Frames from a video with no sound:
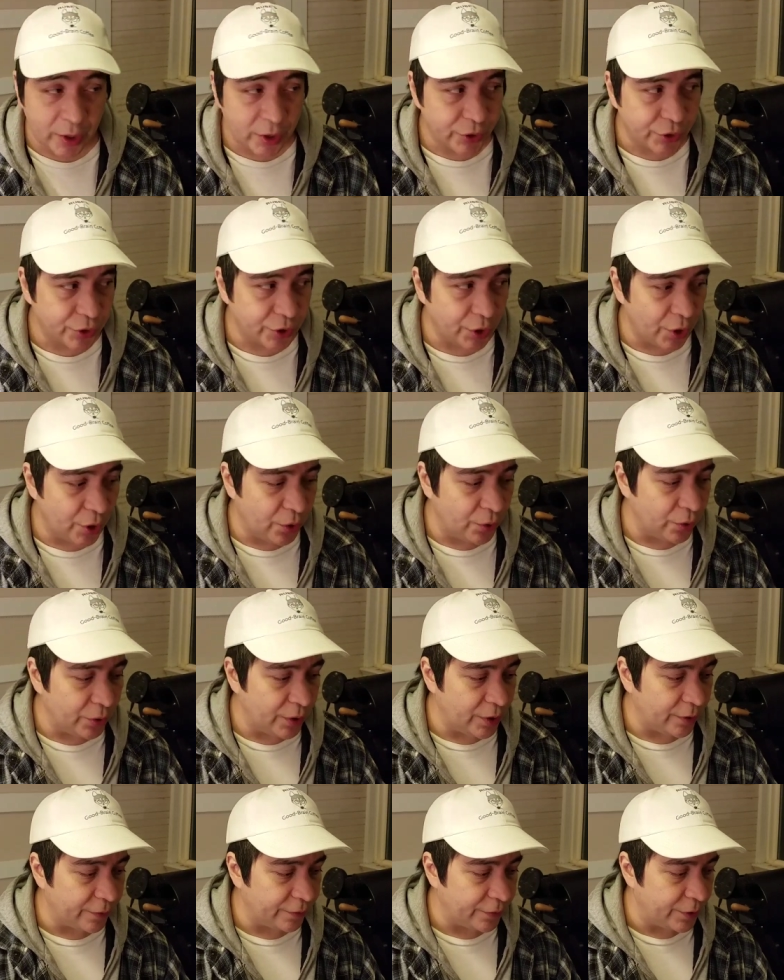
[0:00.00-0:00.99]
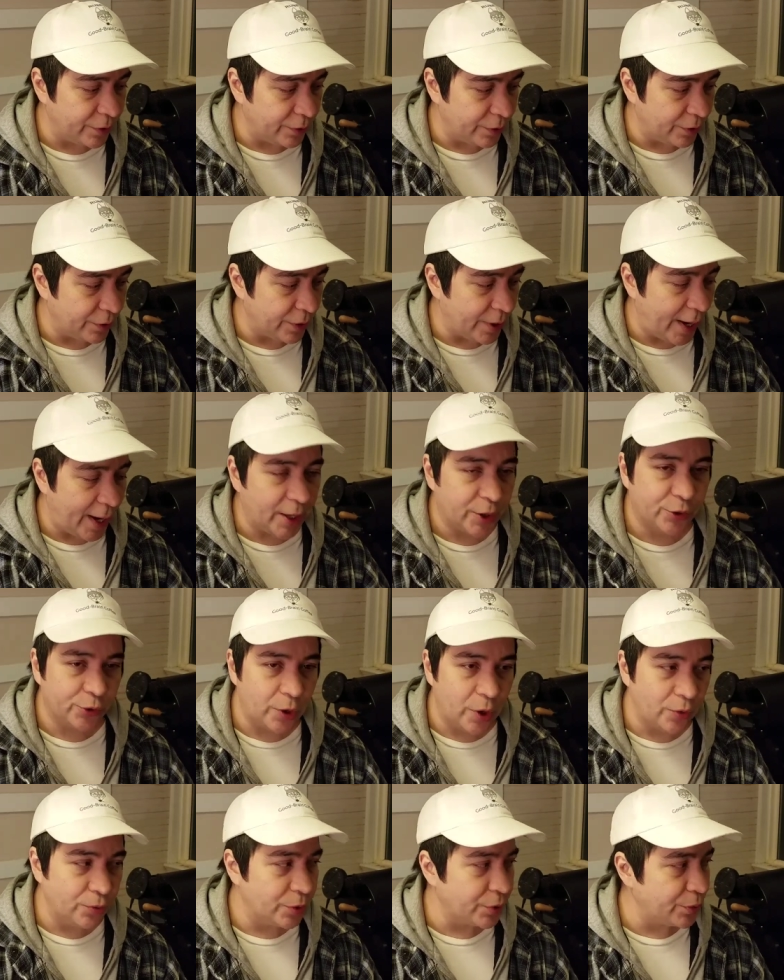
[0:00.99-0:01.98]
So if the
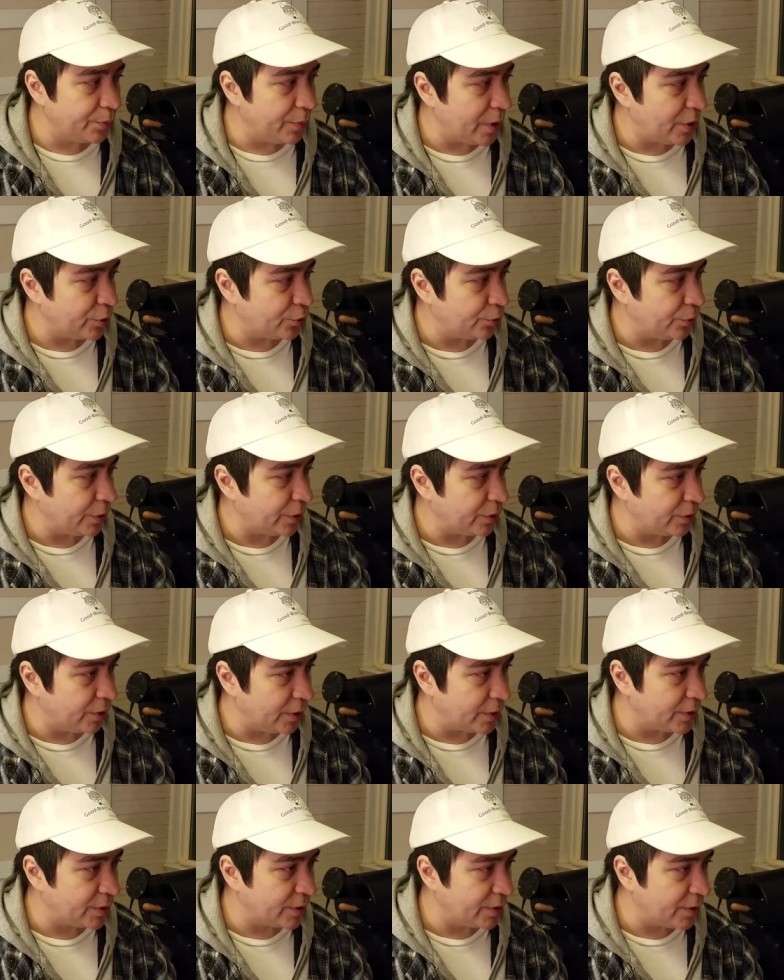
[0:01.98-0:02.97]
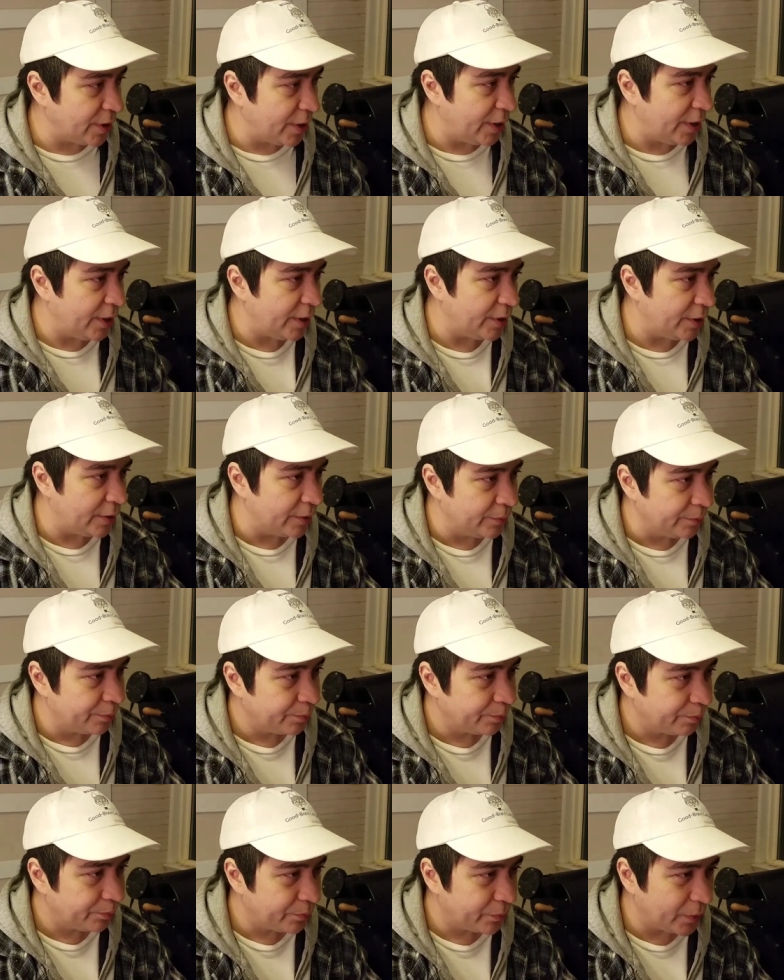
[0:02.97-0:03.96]
Agtron was measuring, let's say,
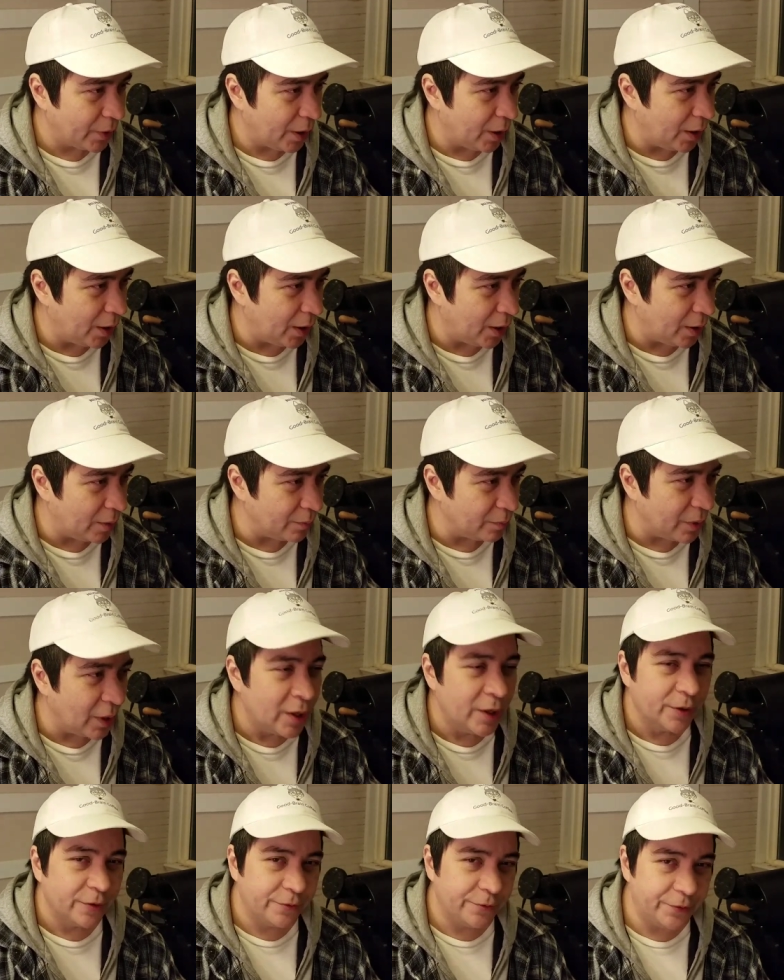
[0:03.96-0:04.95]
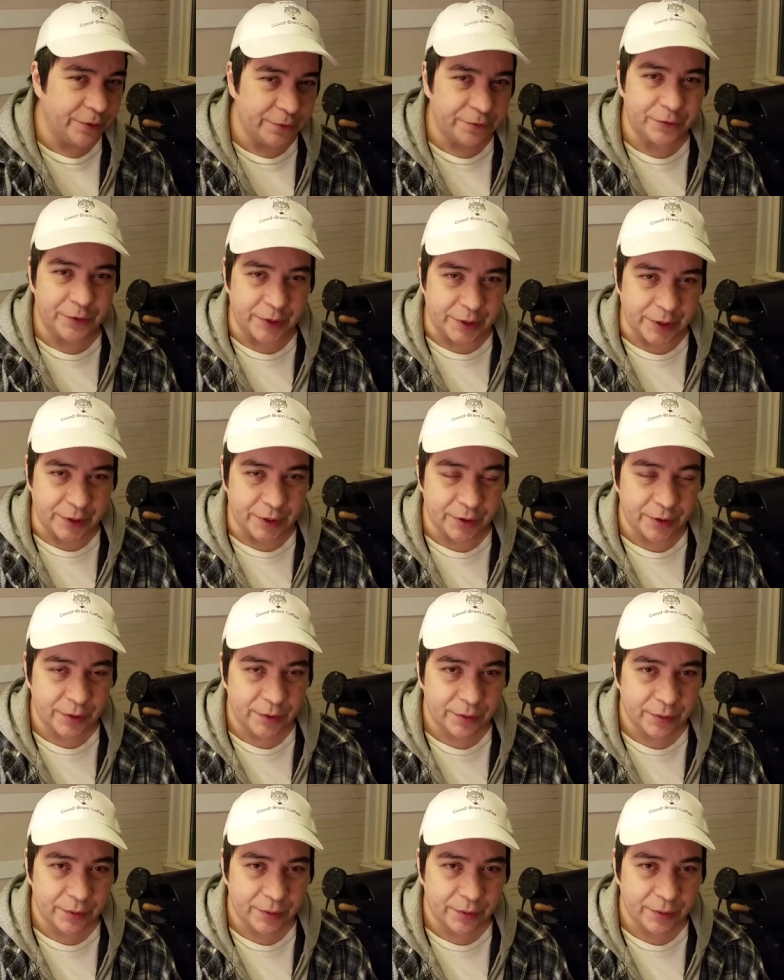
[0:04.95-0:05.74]
um, 50